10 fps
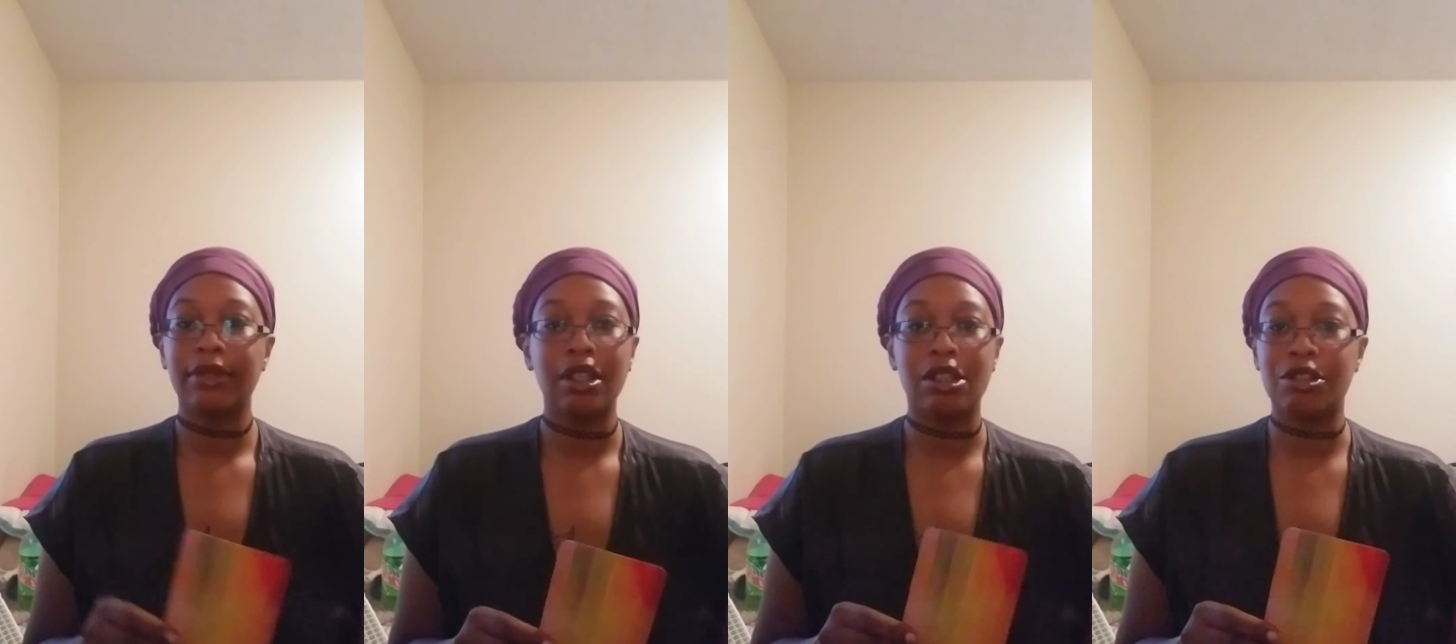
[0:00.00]

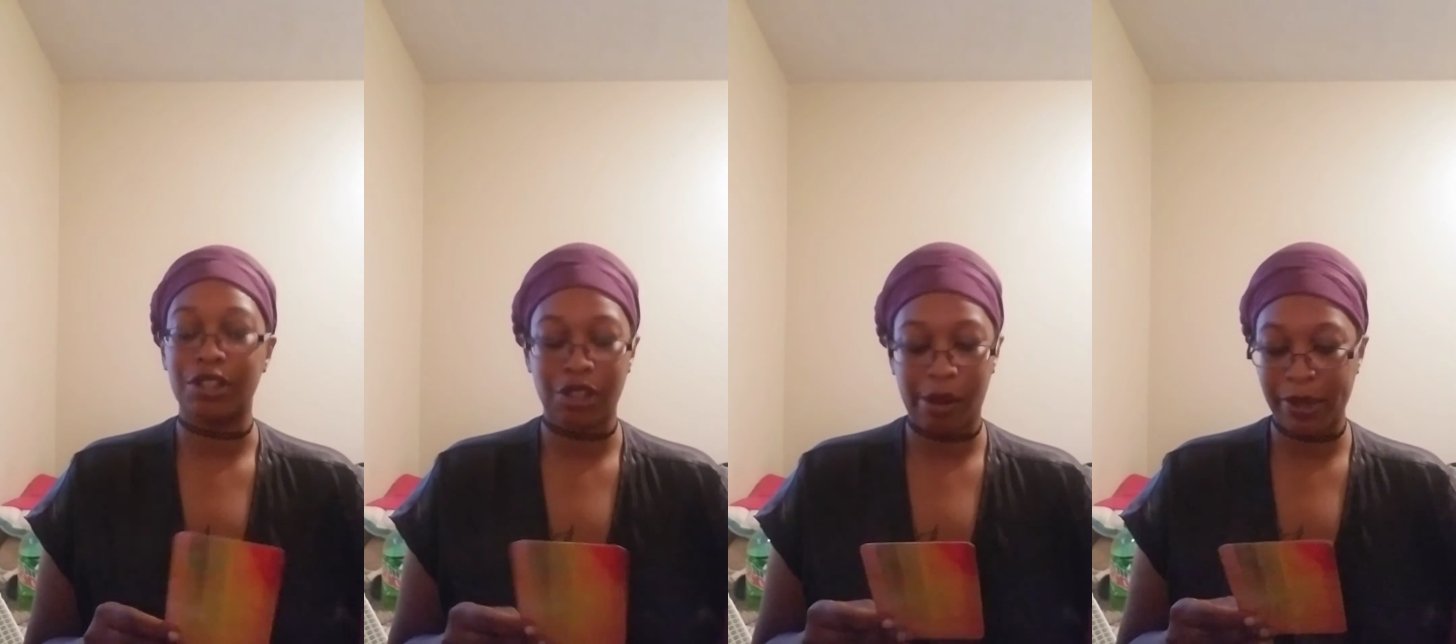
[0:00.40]
You
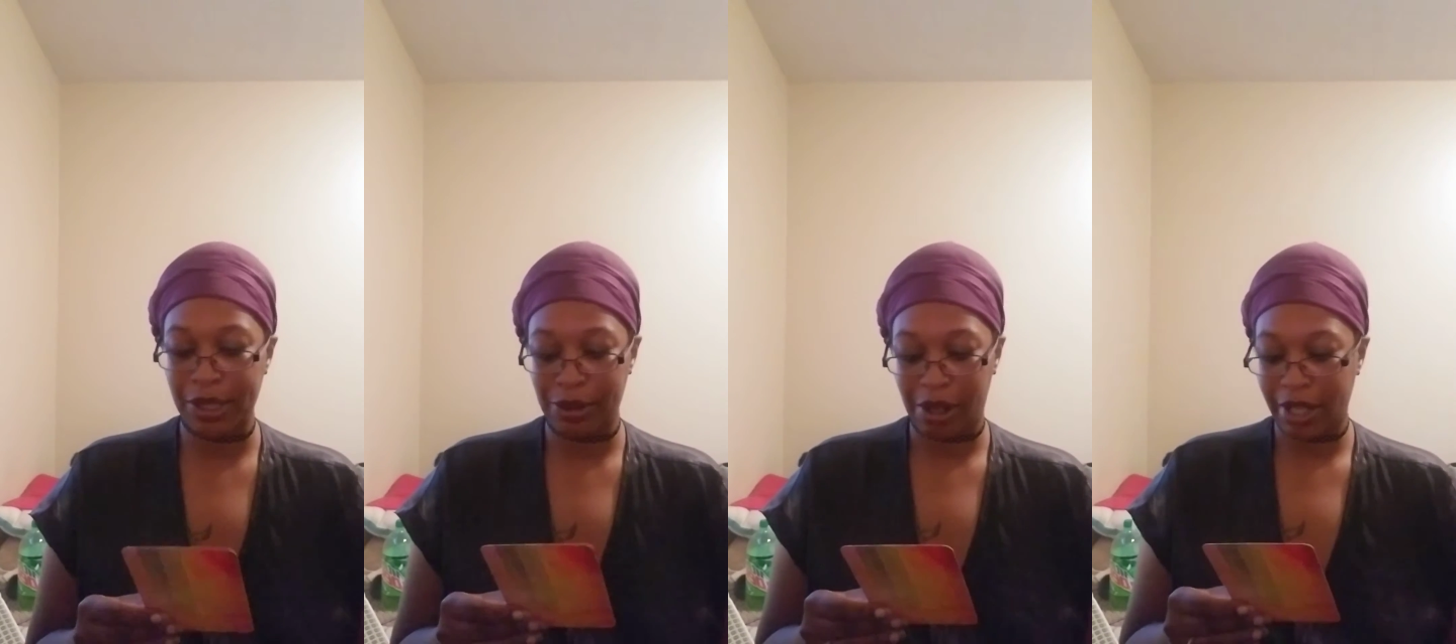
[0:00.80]
just saw me
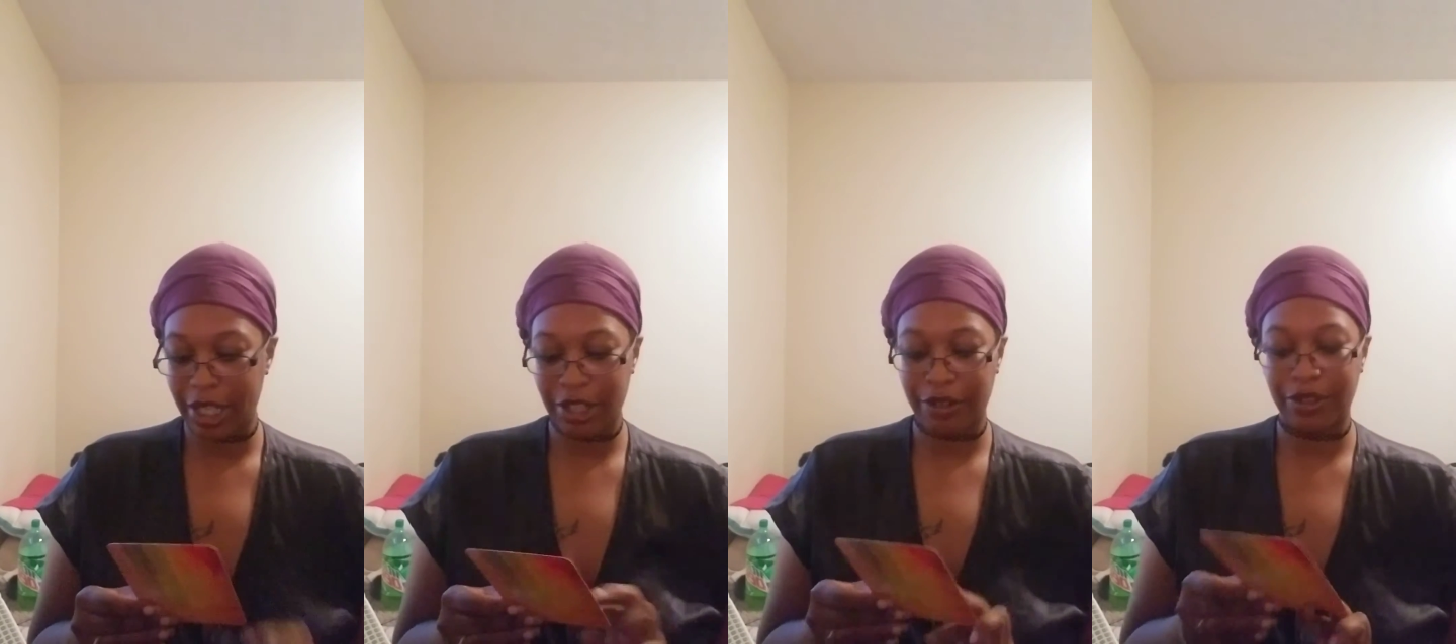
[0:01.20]
do all that
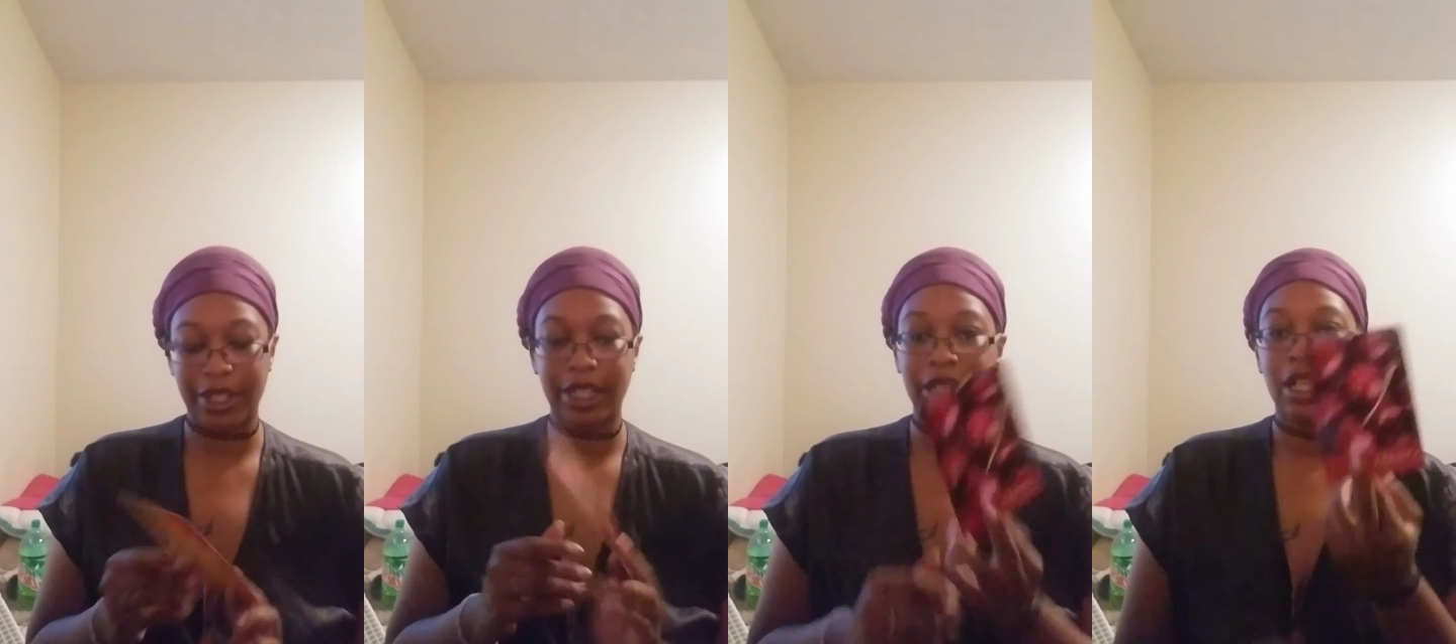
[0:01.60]

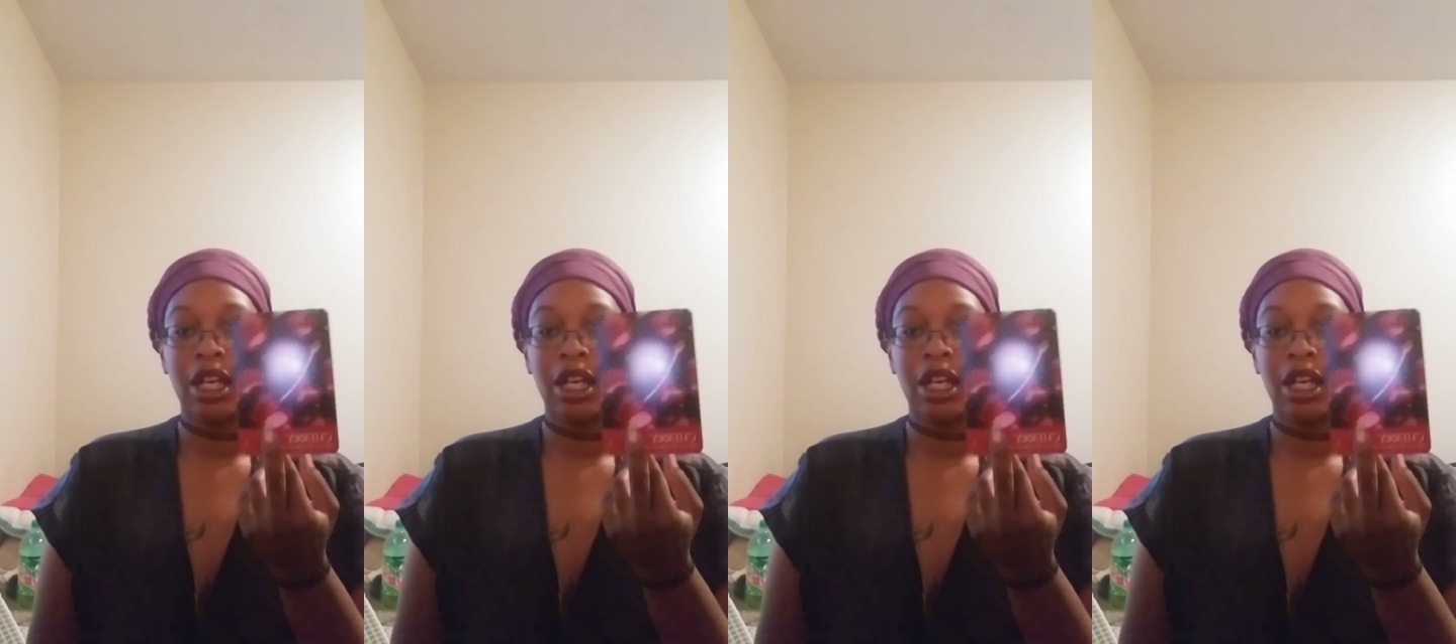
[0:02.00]
shuffling.